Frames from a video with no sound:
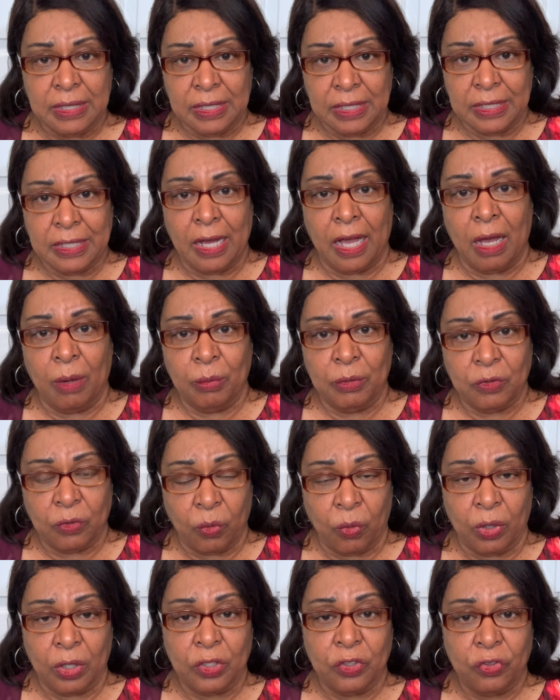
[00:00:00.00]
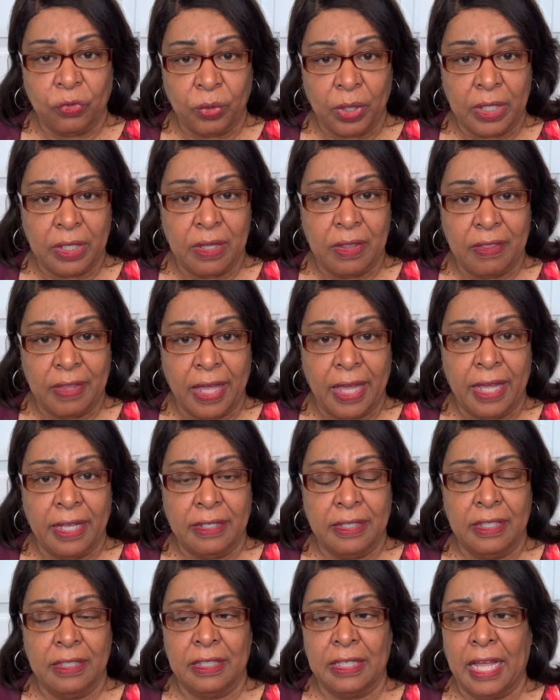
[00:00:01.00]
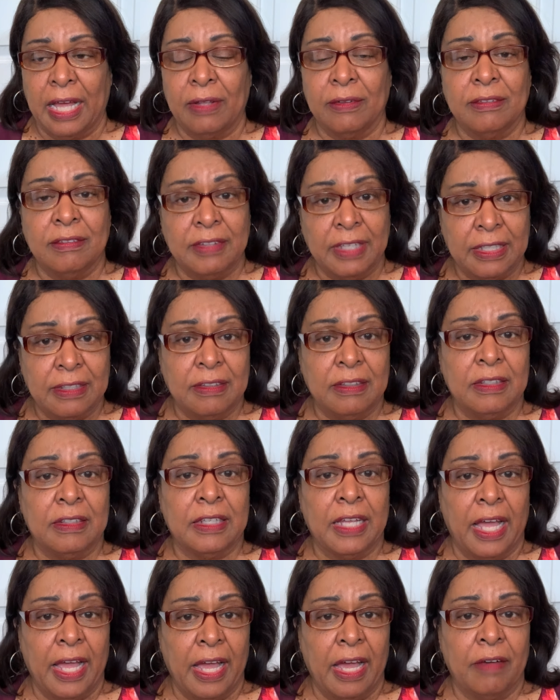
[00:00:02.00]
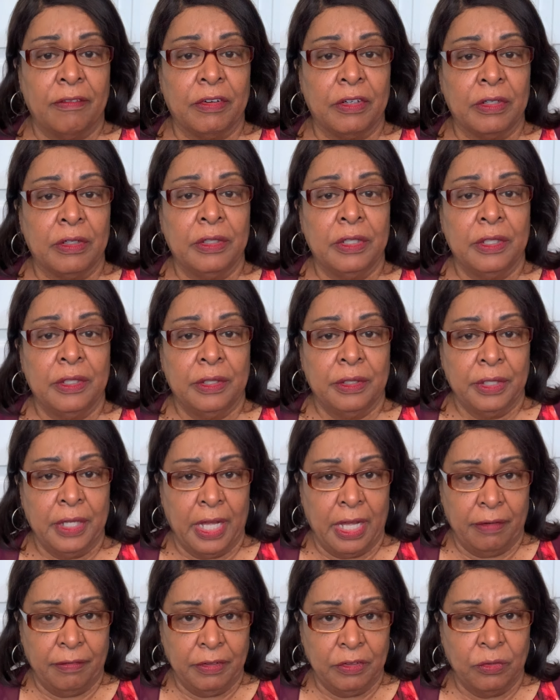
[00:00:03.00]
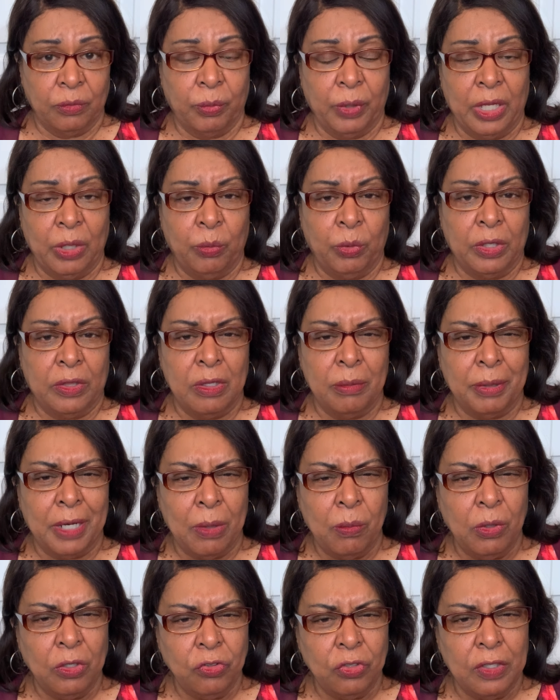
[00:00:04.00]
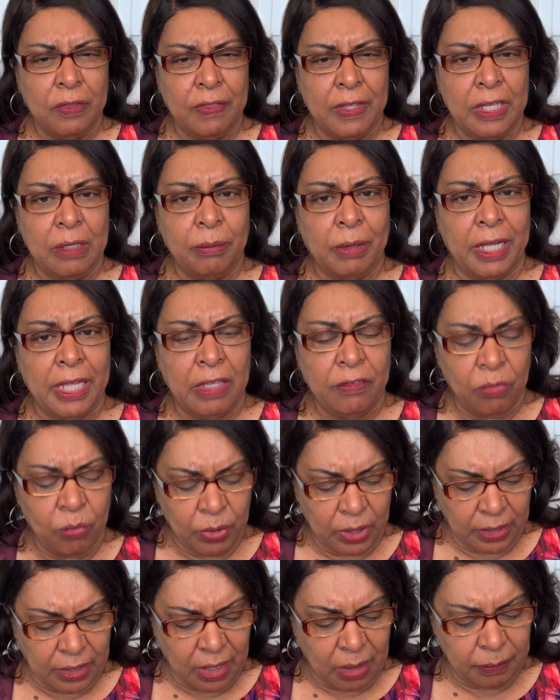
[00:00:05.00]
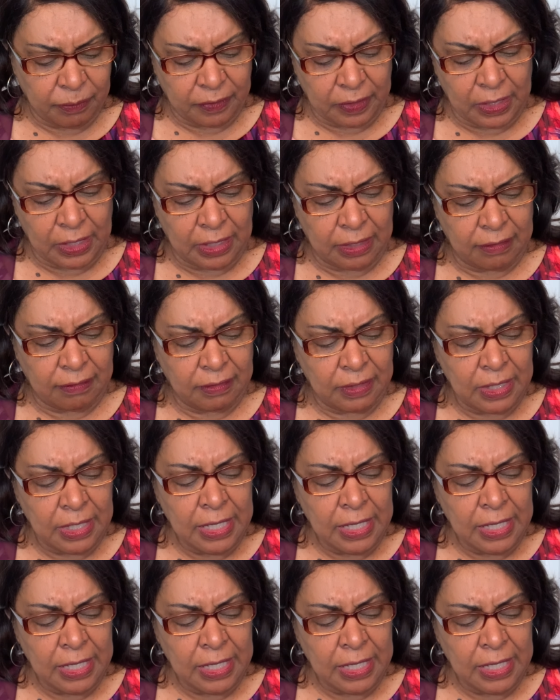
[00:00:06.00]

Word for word: God was orchestrating that. He allowed Satan to have a have his way with him. But I want you to think about even when it comes to us.